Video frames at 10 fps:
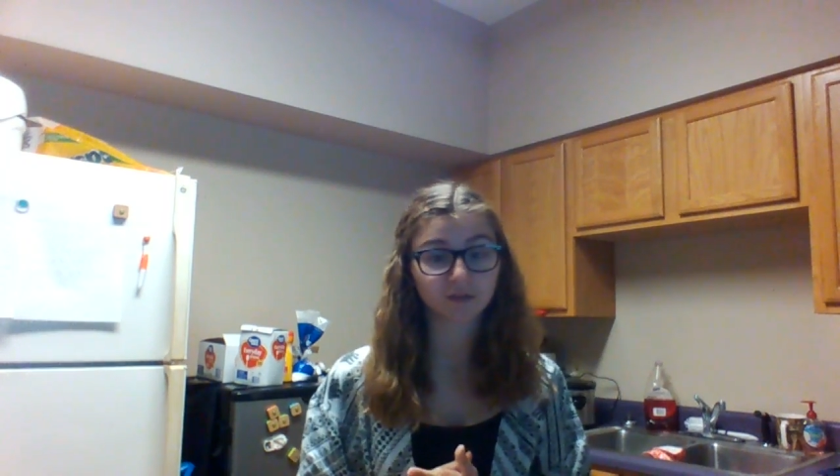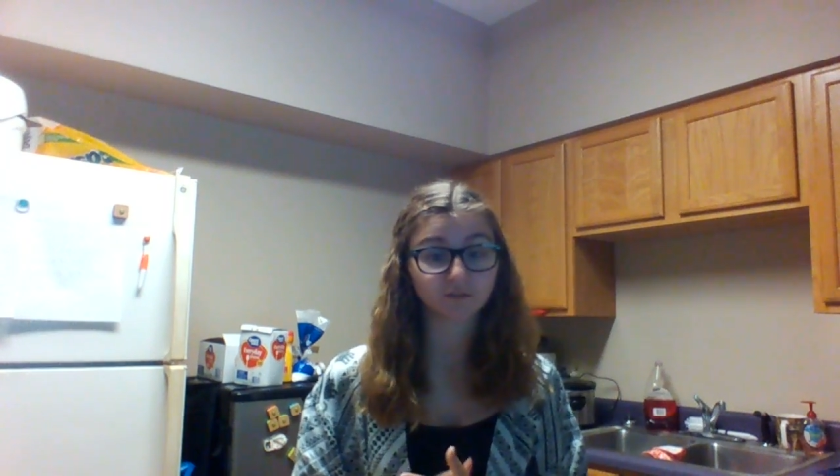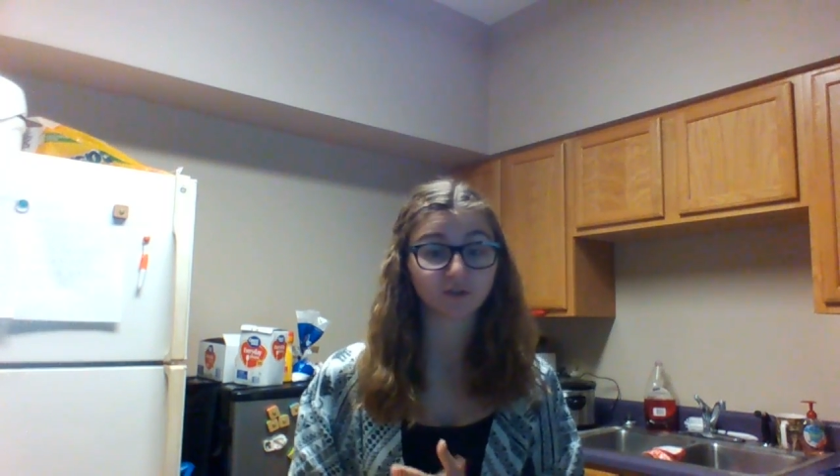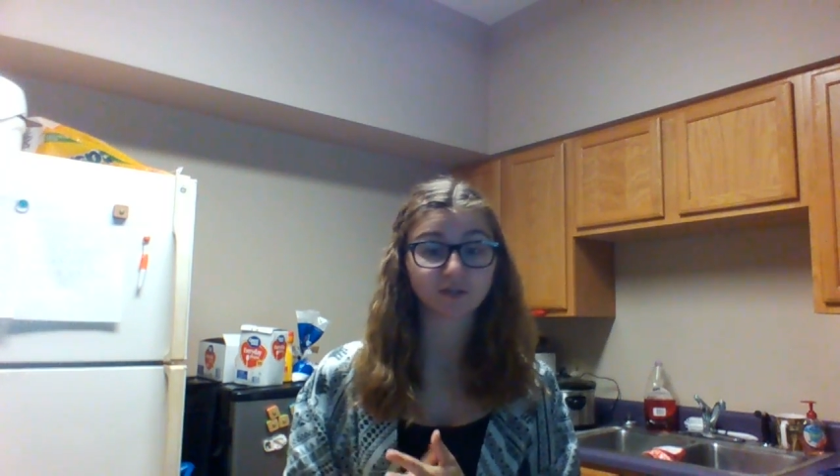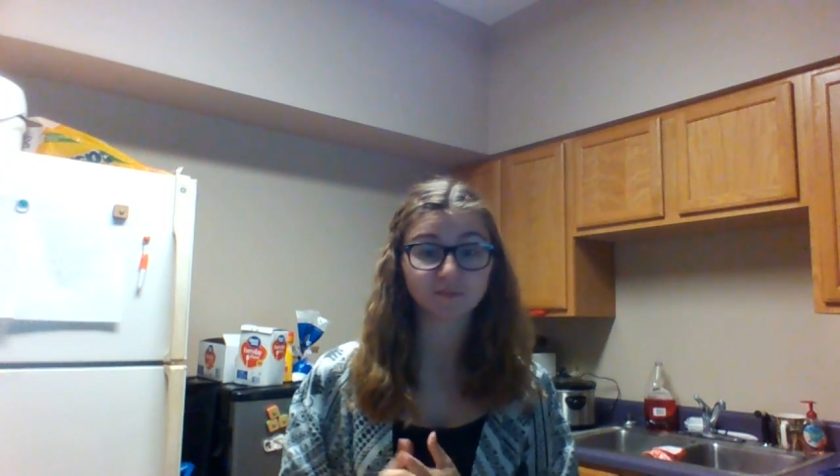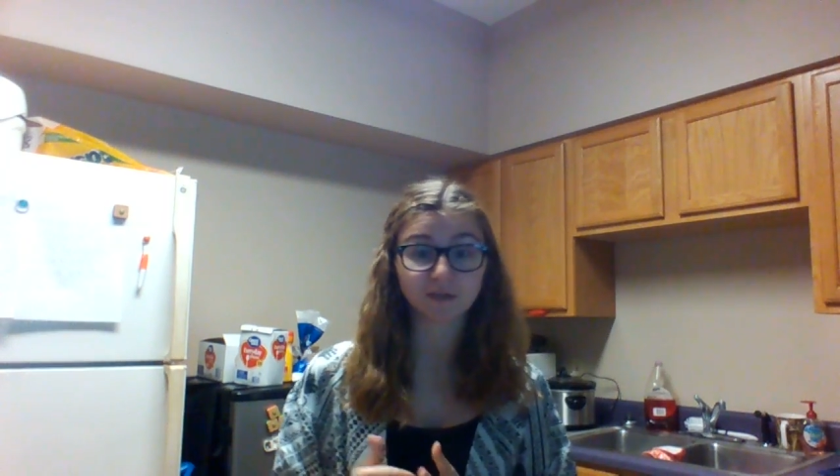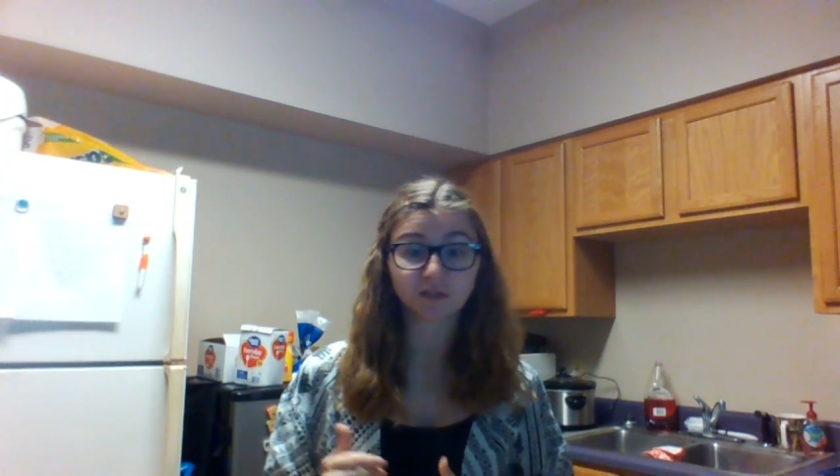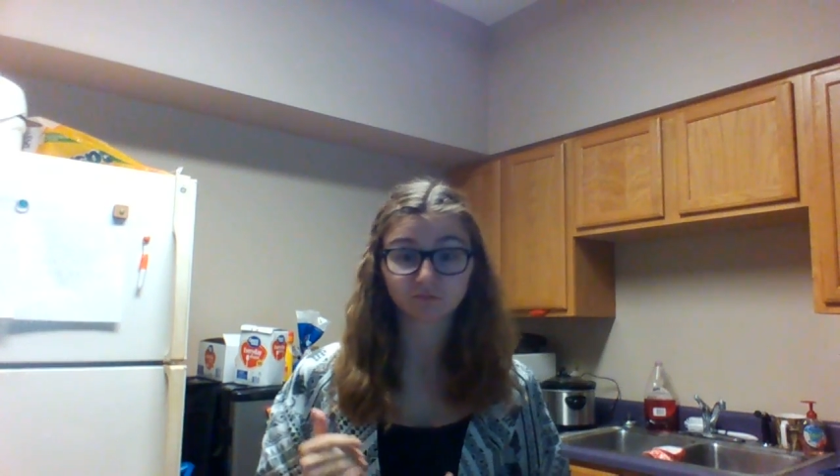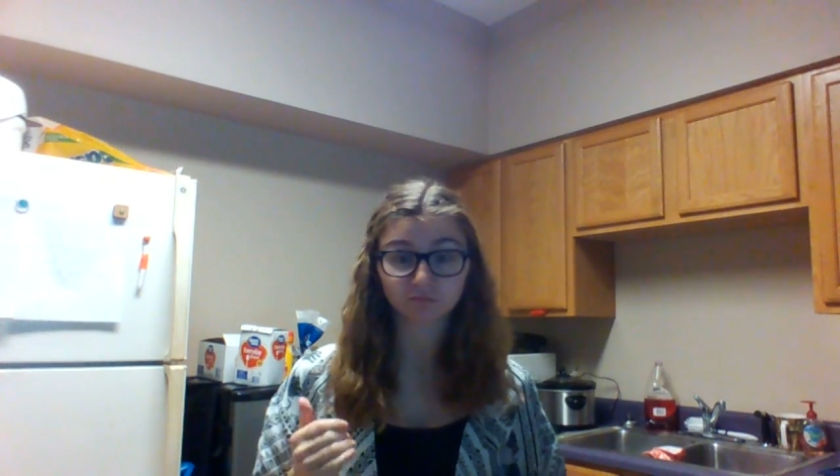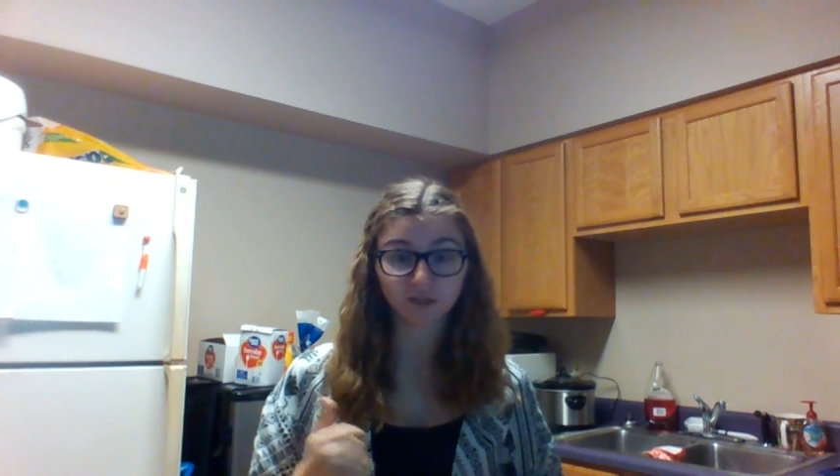different recipe,
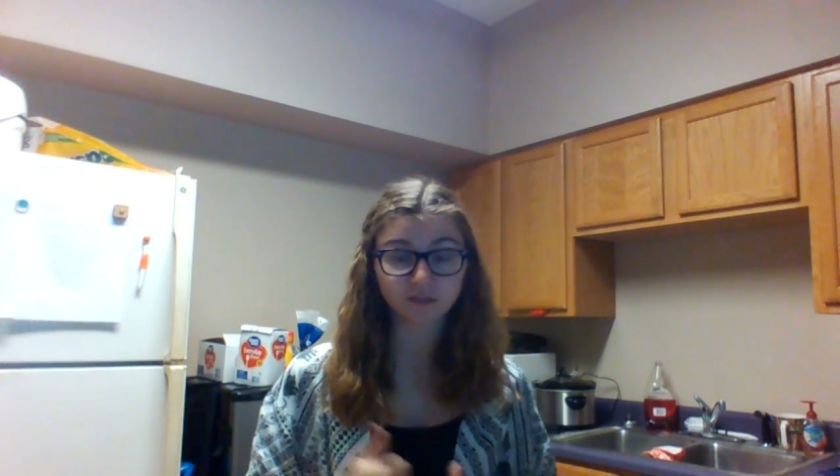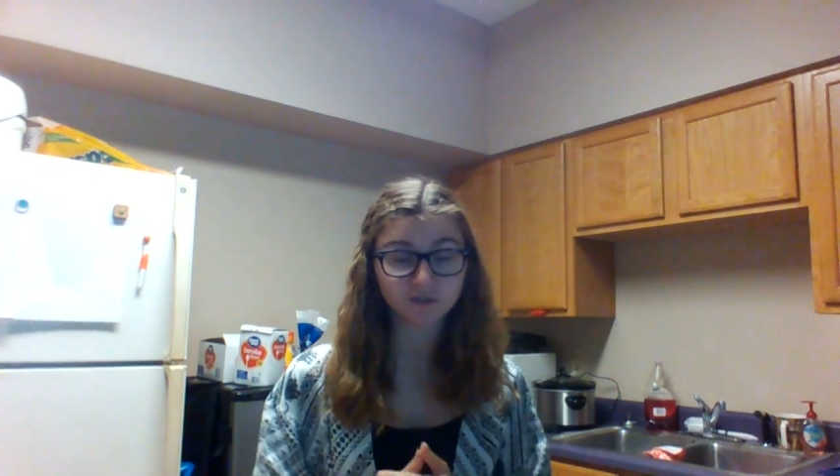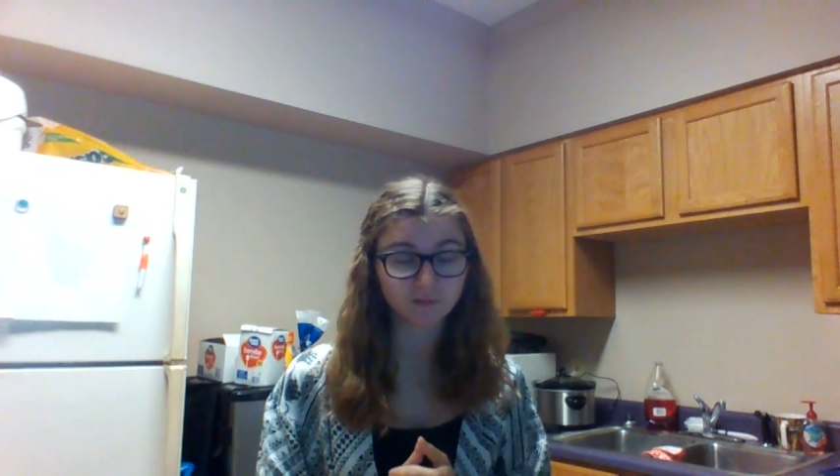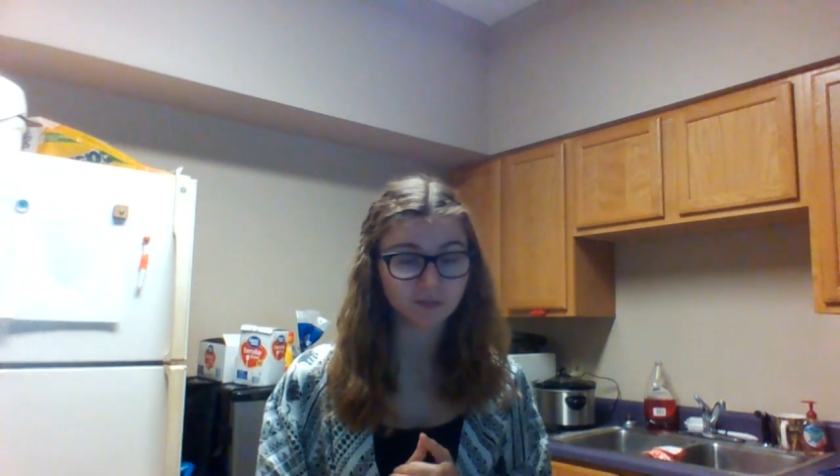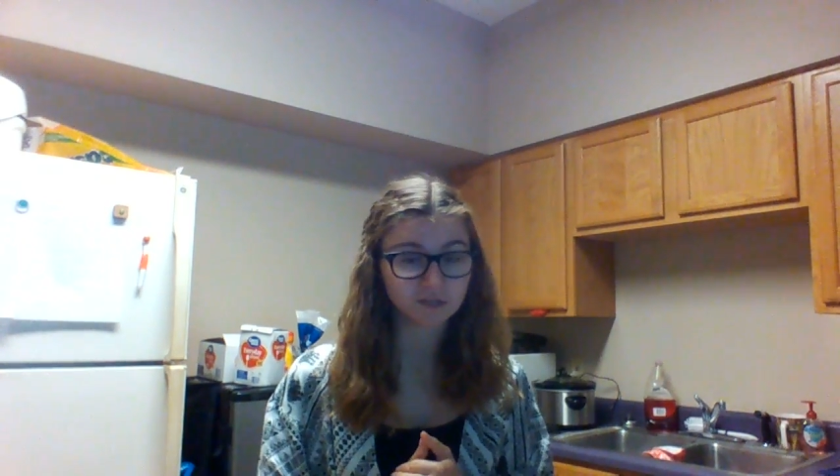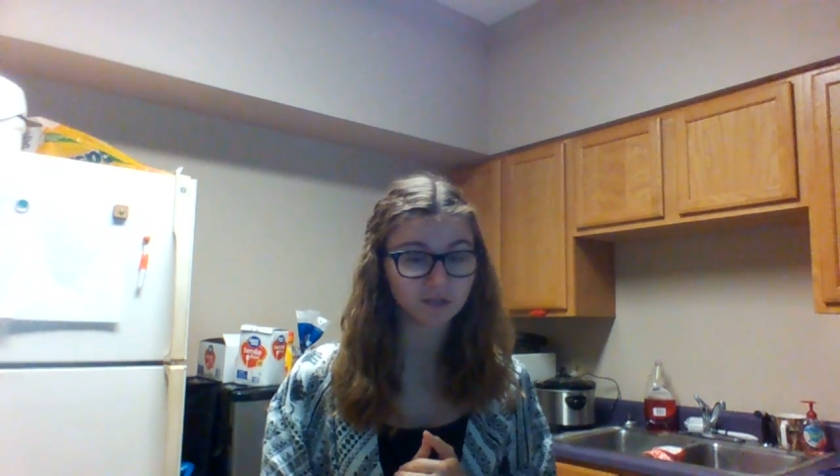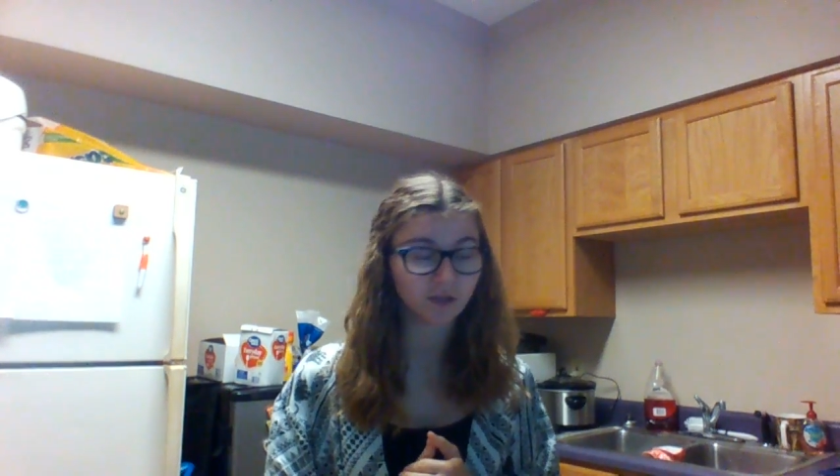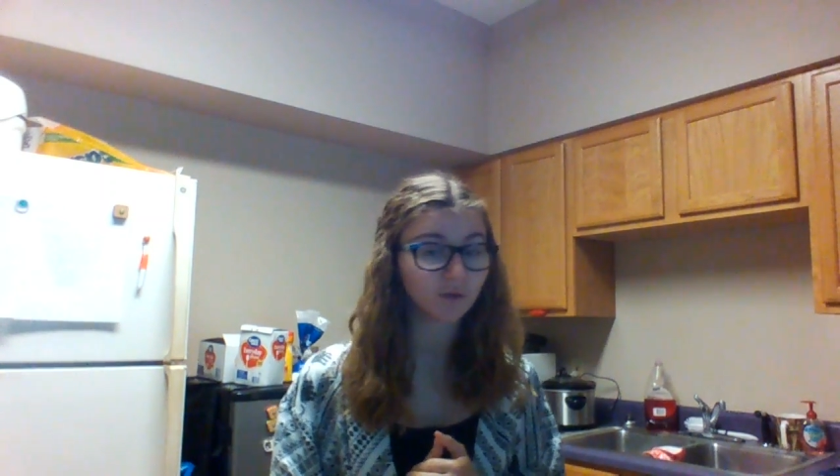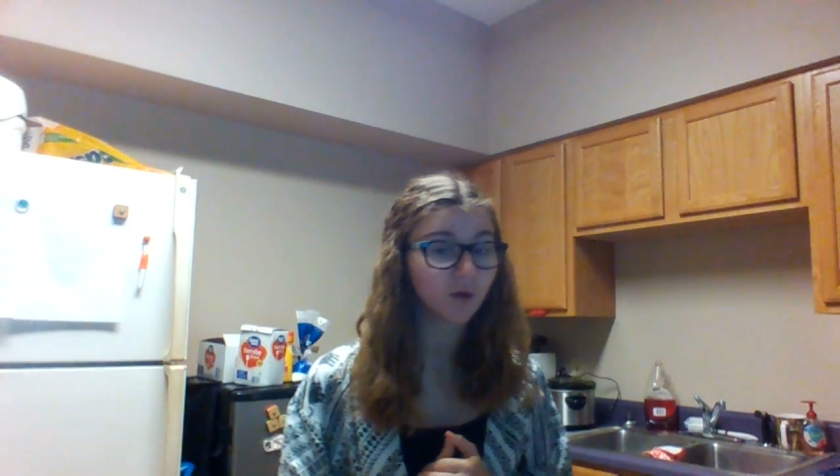that's the place to go.